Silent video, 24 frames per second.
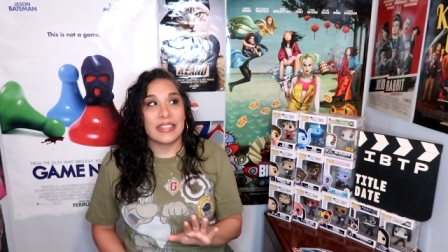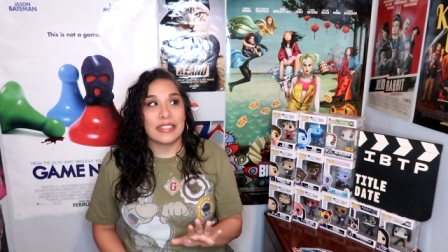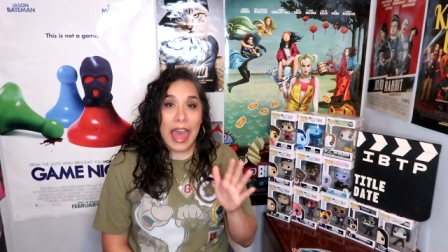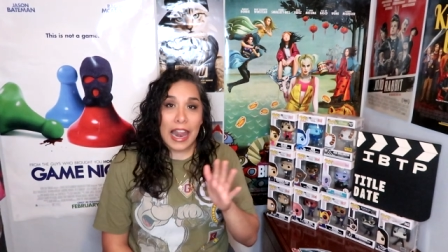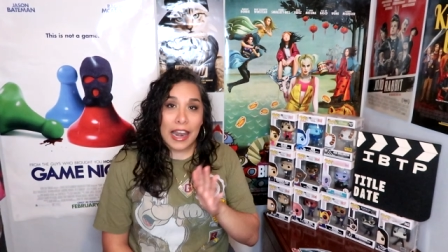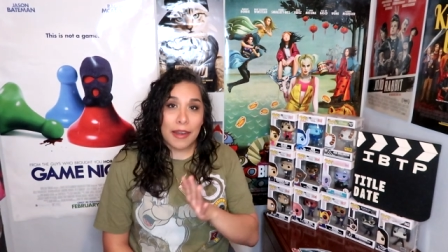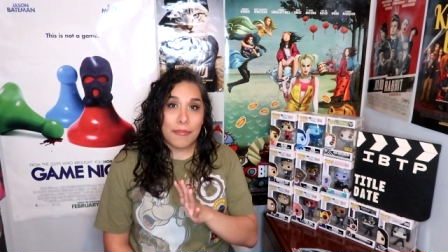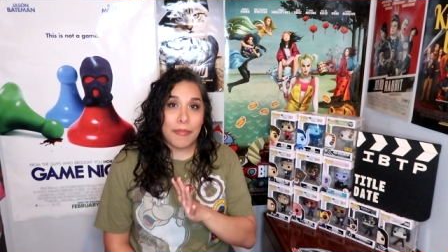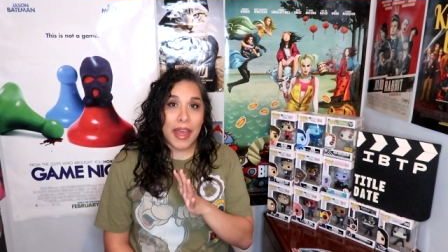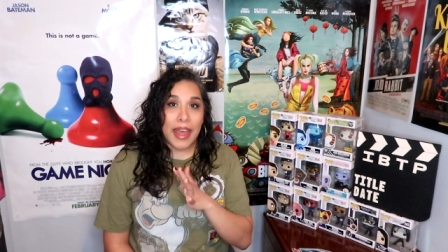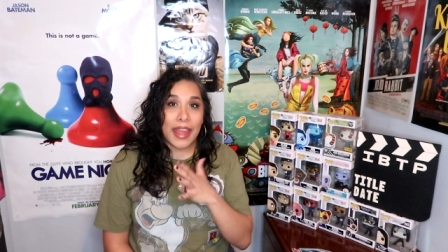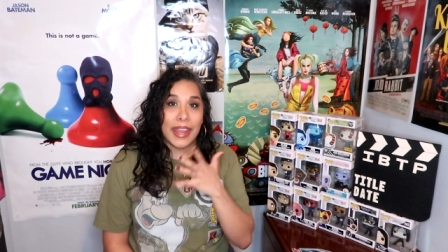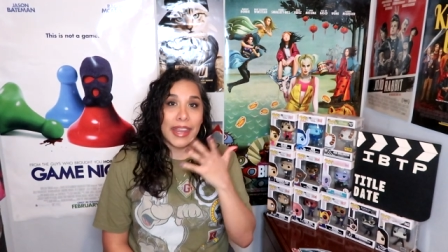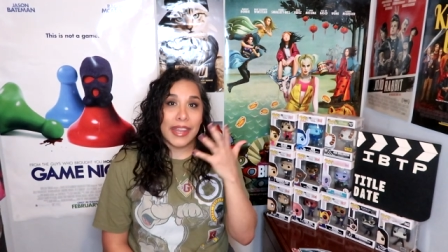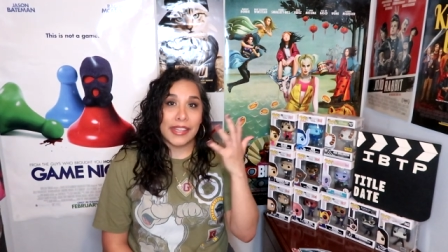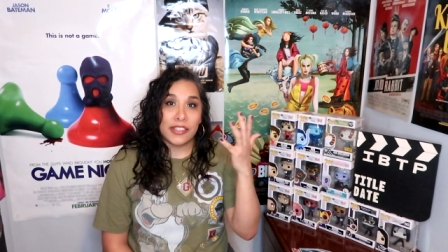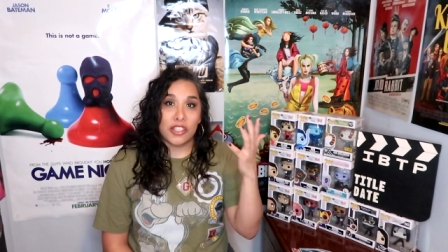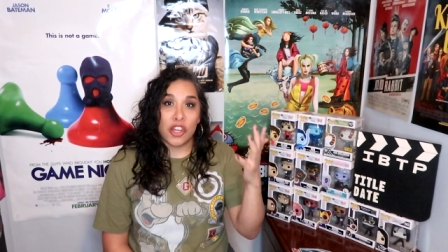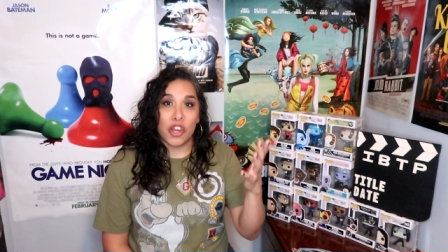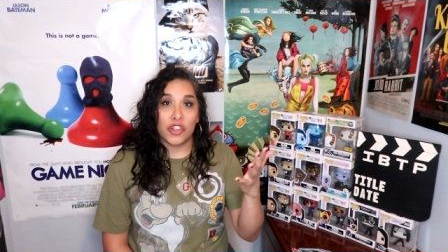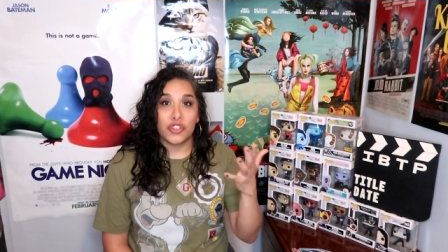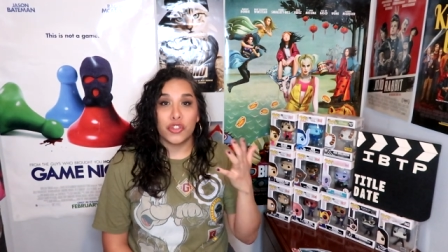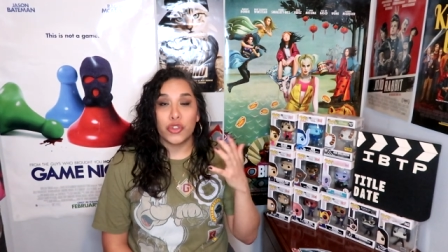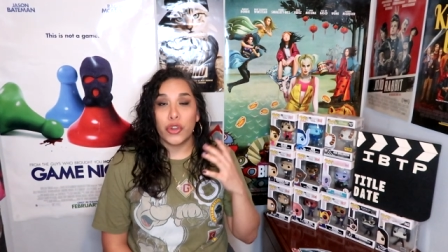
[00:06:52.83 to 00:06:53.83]
Alma
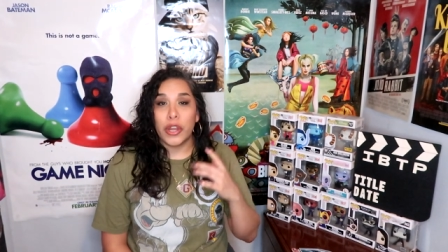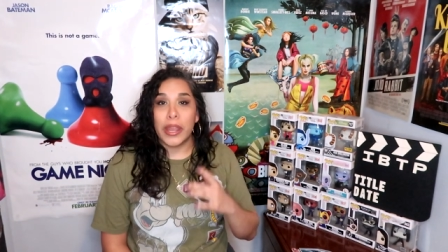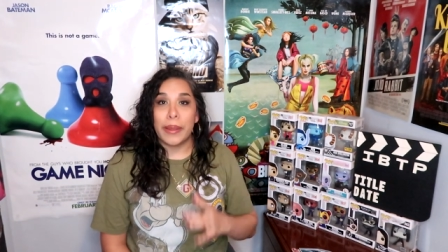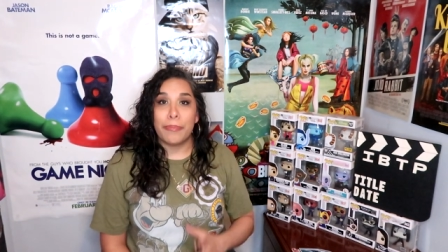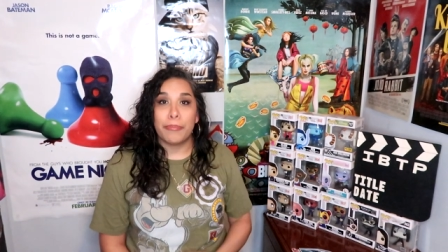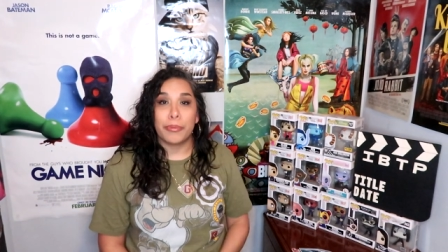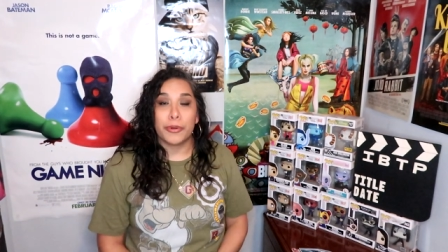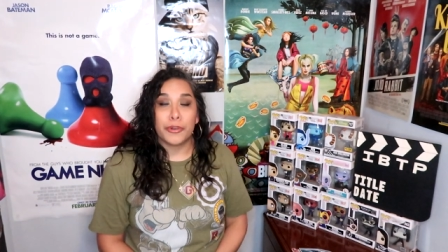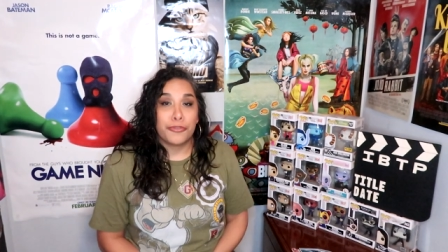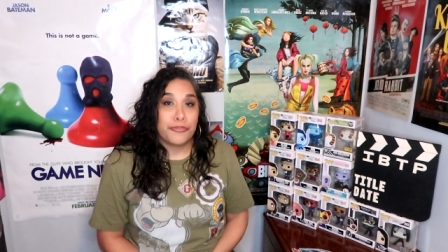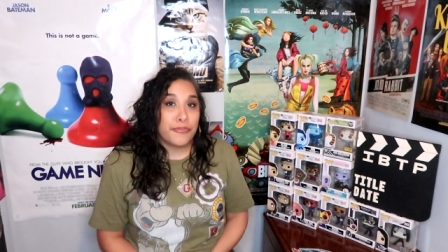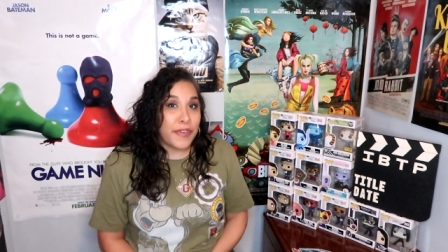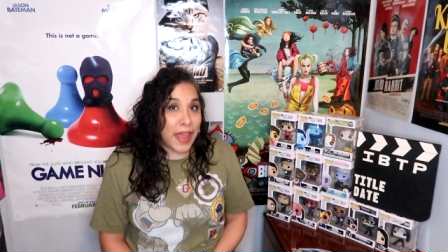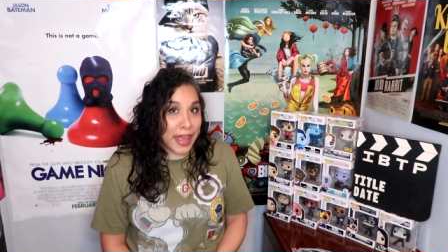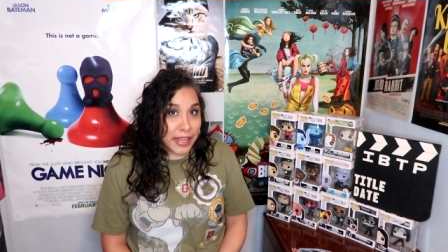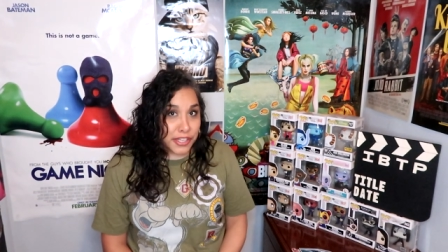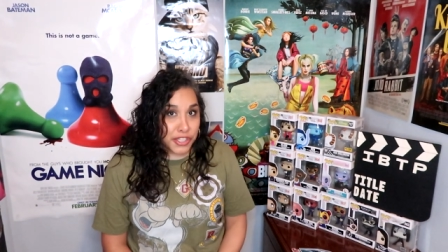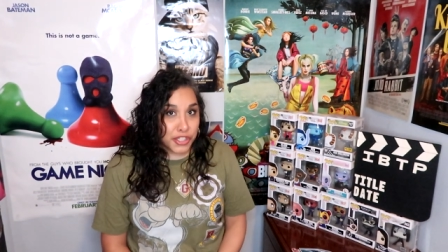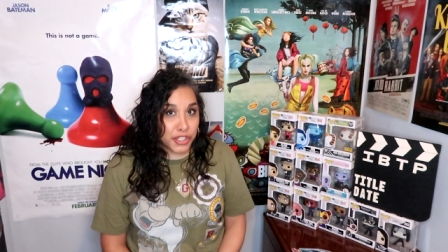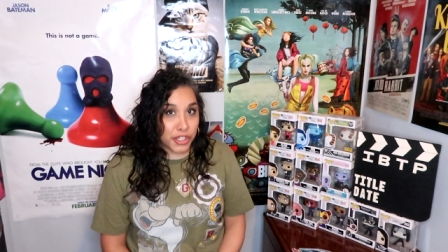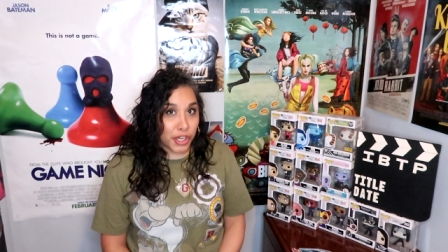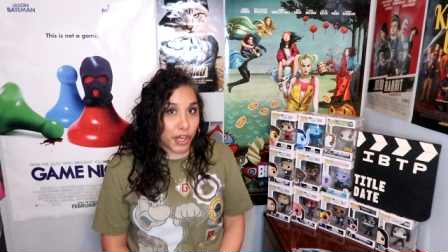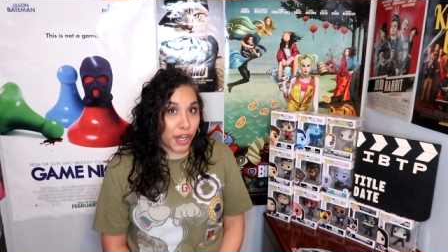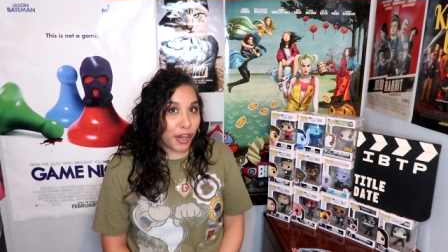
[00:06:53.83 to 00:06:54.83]
is also a
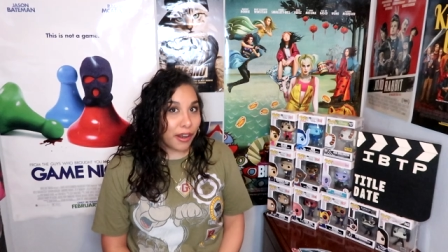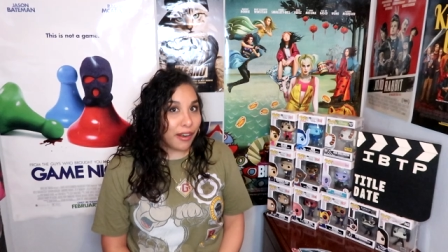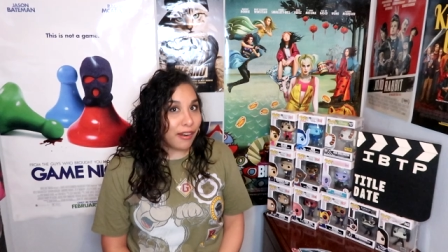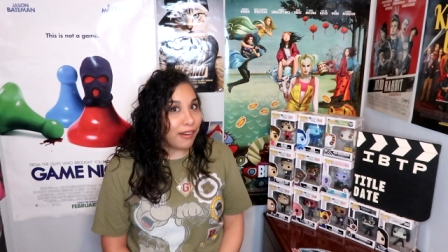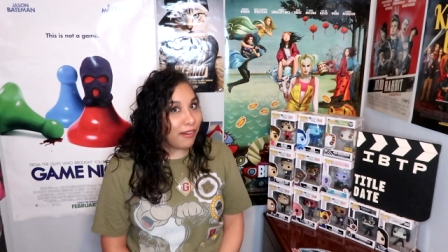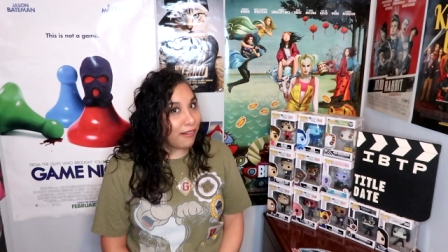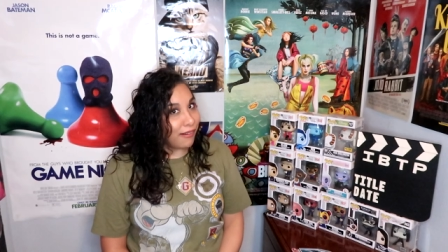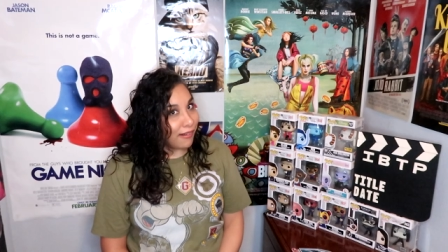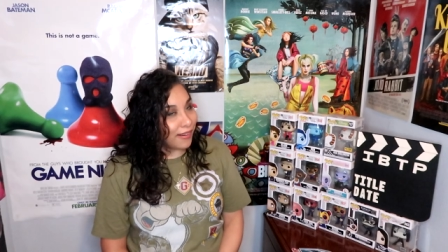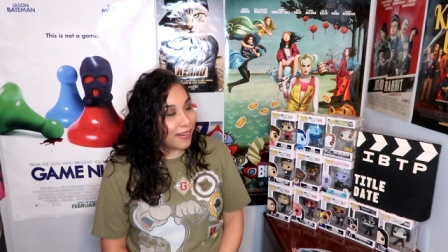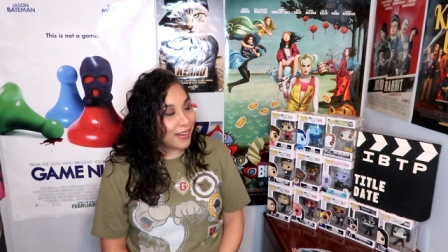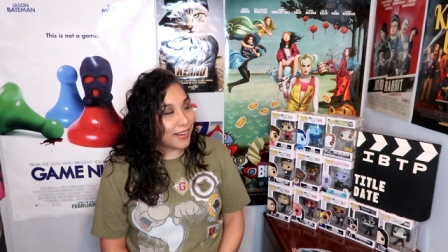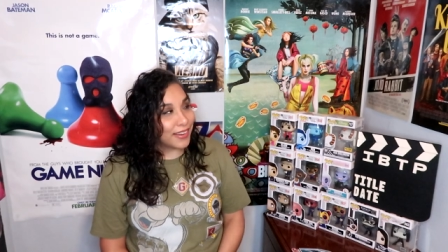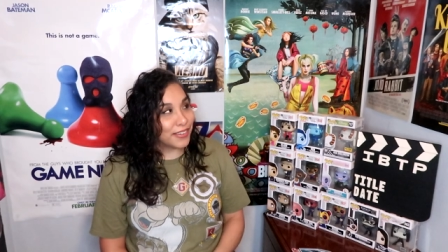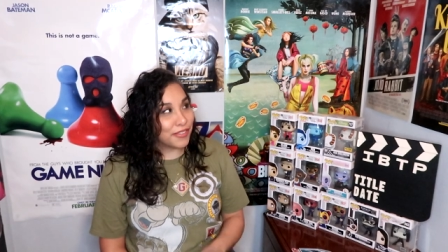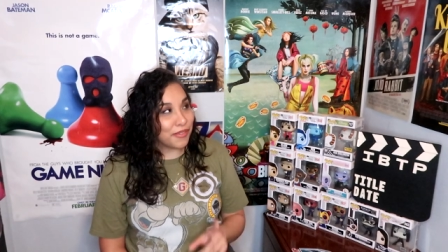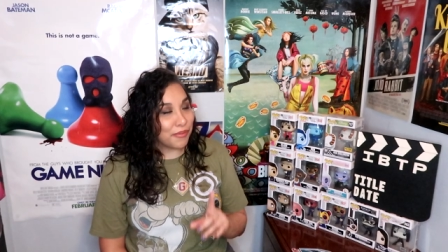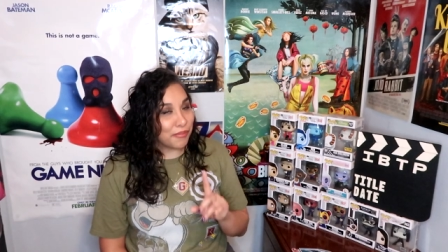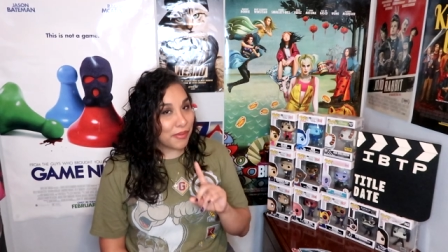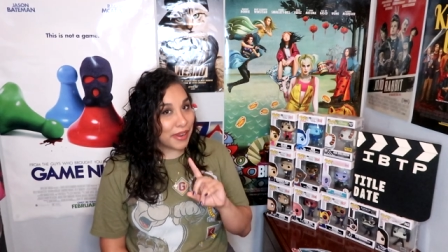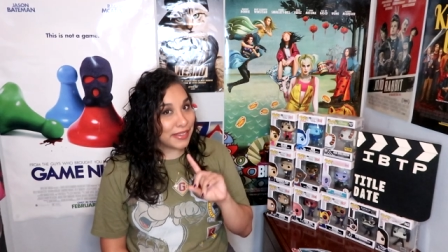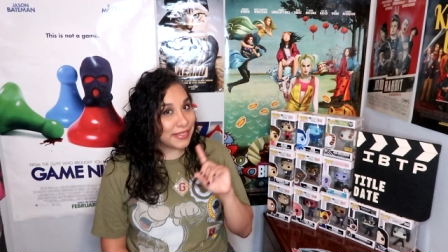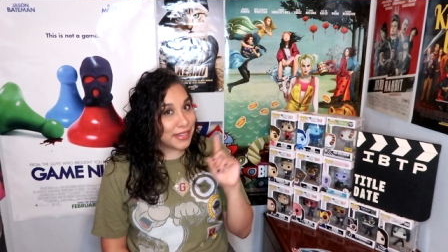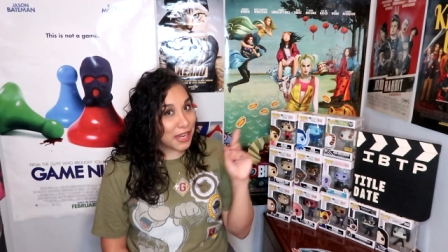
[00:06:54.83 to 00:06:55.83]
professor, because
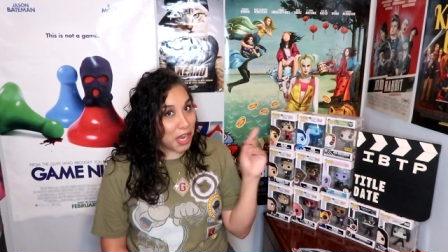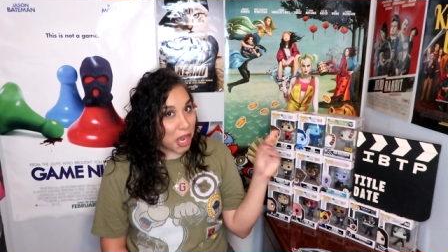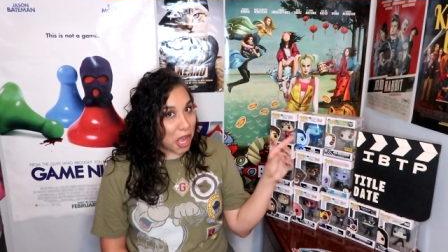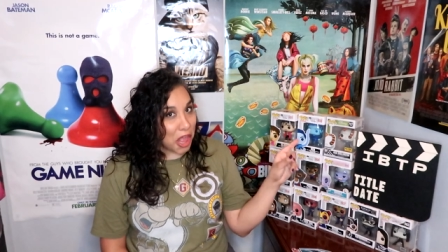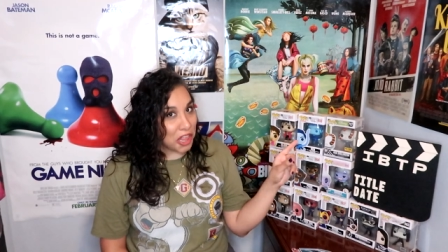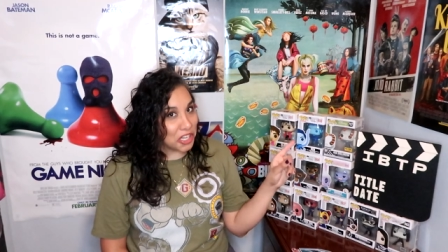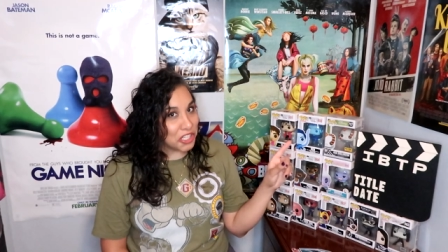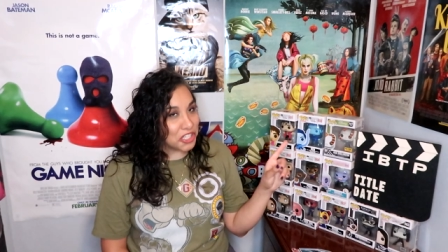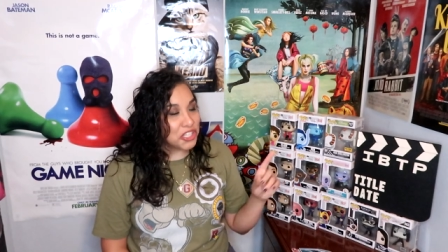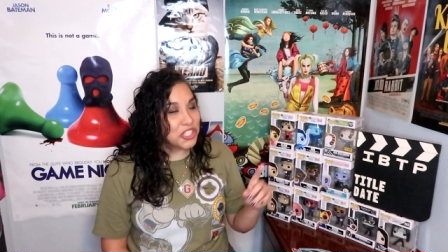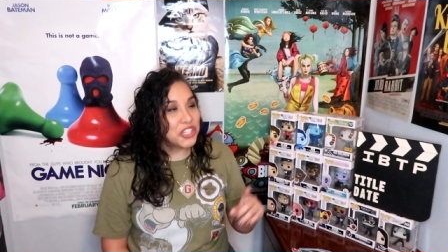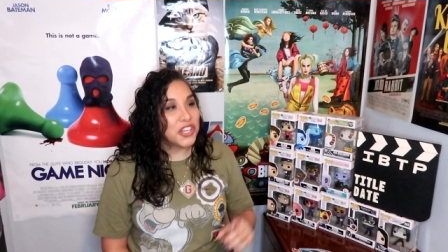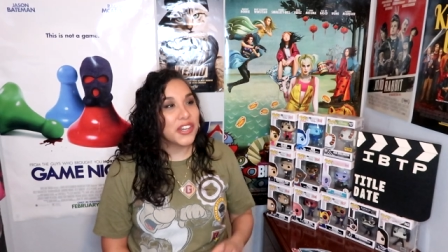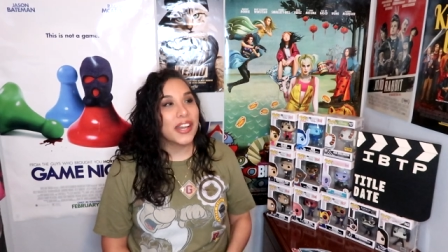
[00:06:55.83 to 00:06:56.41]
rather I'm a college